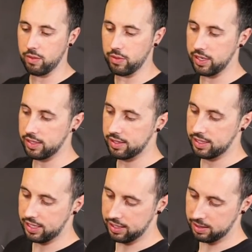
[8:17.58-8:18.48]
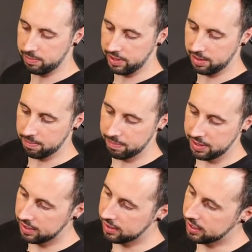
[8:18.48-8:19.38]
We're gonna stick this big
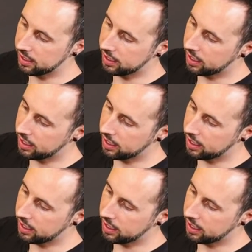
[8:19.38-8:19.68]
piece in